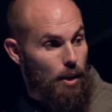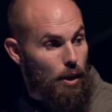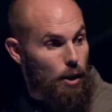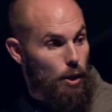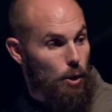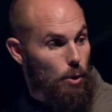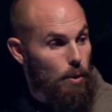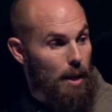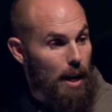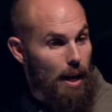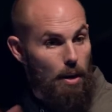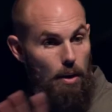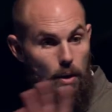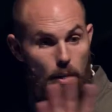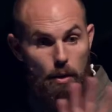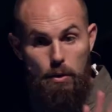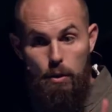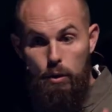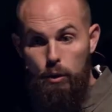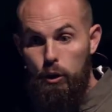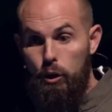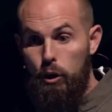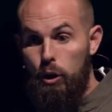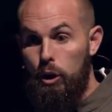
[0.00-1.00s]
You count all
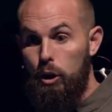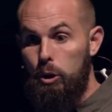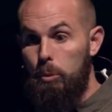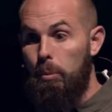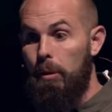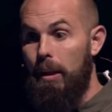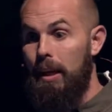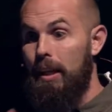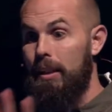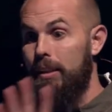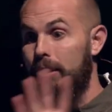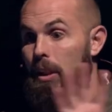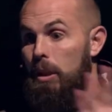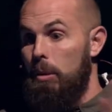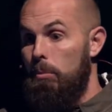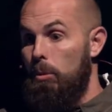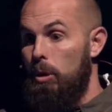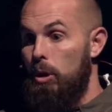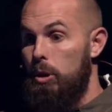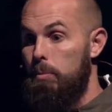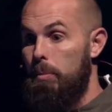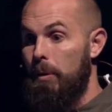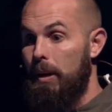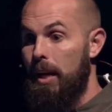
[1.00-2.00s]
those church plants and the
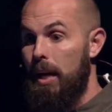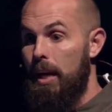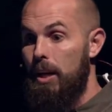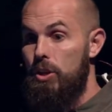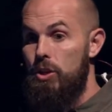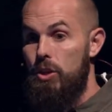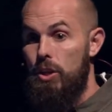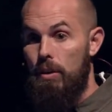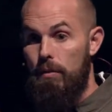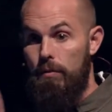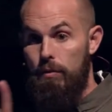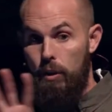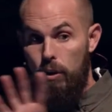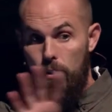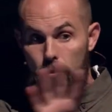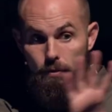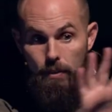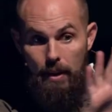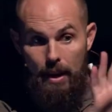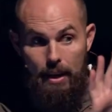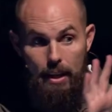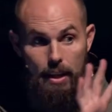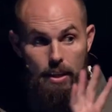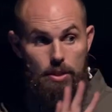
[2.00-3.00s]
multiplication of your
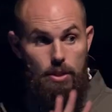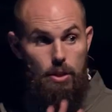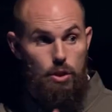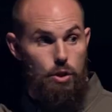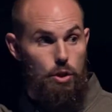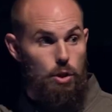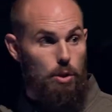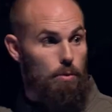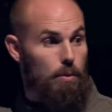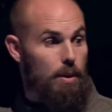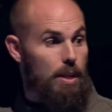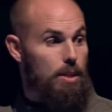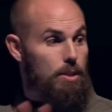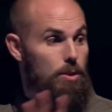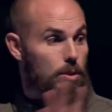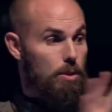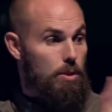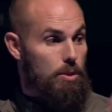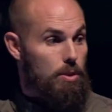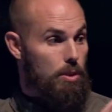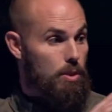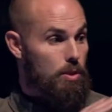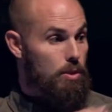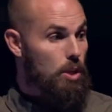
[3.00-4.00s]
finances, your
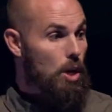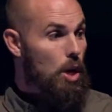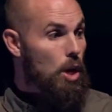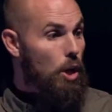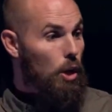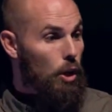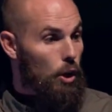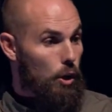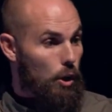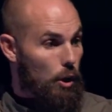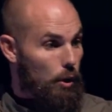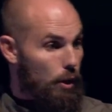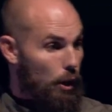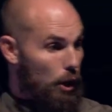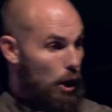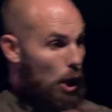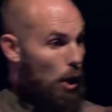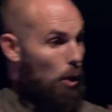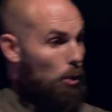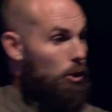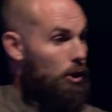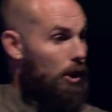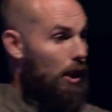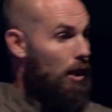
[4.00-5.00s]
resources, the
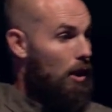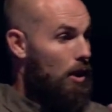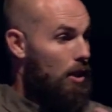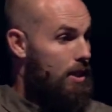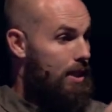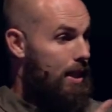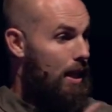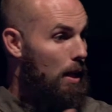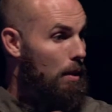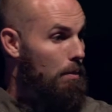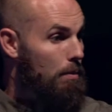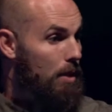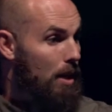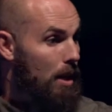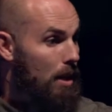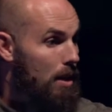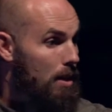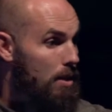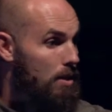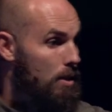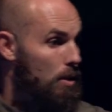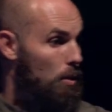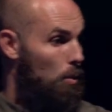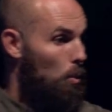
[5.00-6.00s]
coaching our team
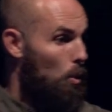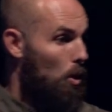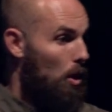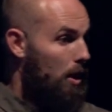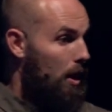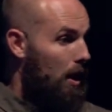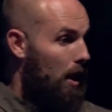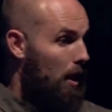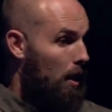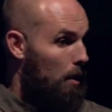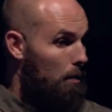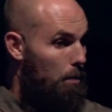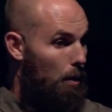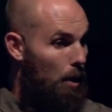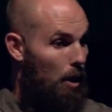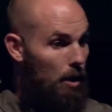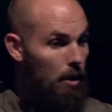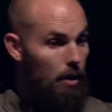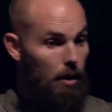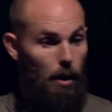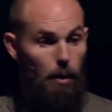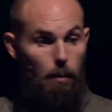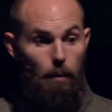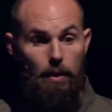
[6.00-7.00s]
does, the working and
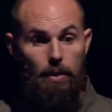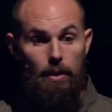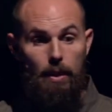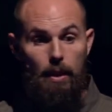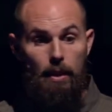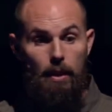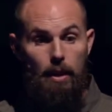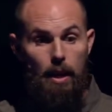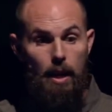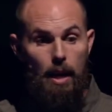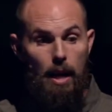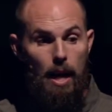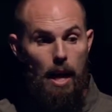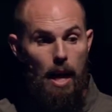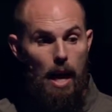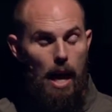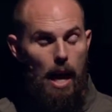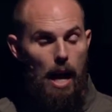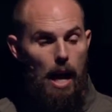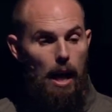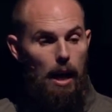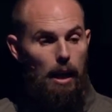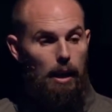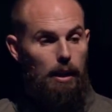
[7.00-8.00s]
partnering with it.
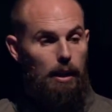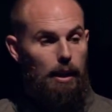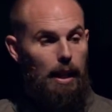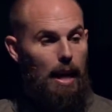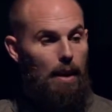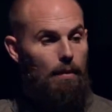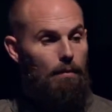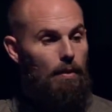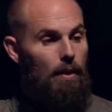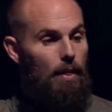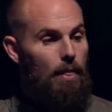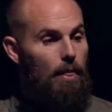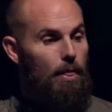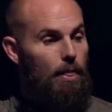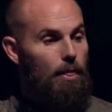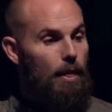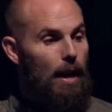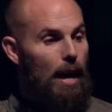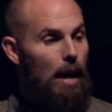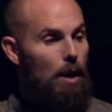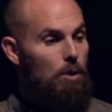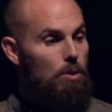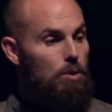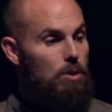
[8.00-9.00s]

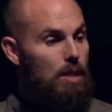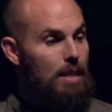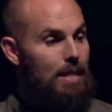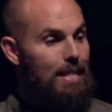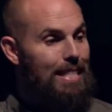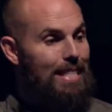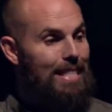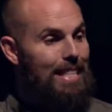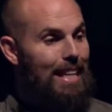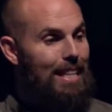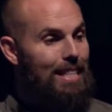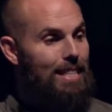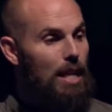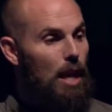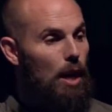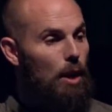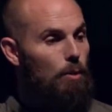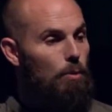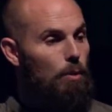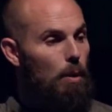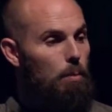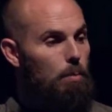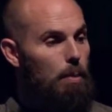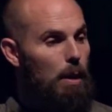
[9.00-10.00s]

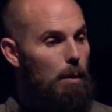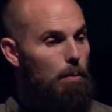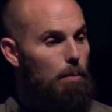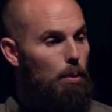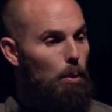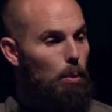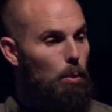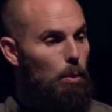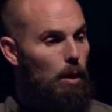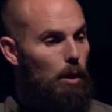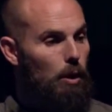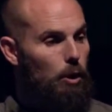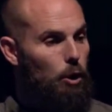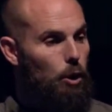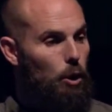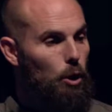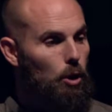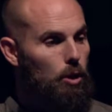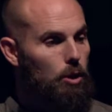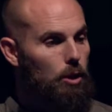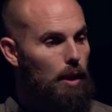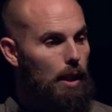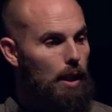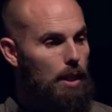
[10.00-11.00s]
11,600 people were in
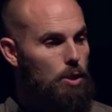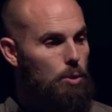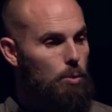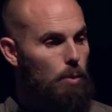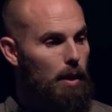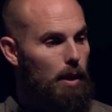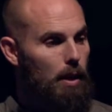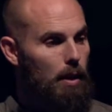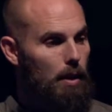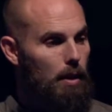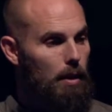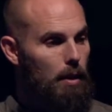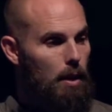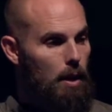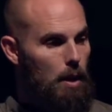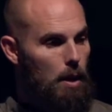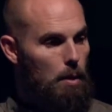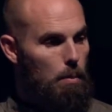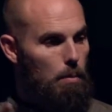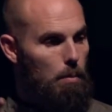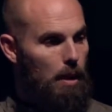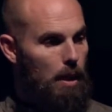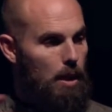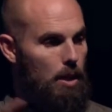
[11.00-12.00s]
church last weekend
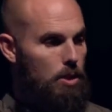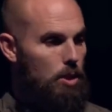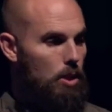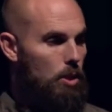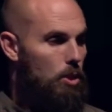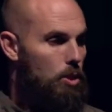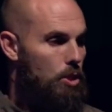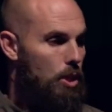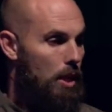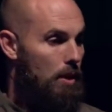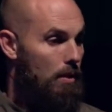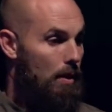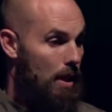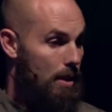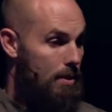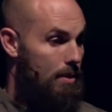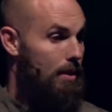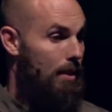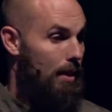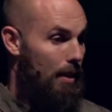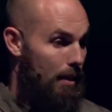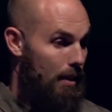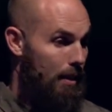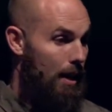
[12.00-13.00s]
because of your generosity.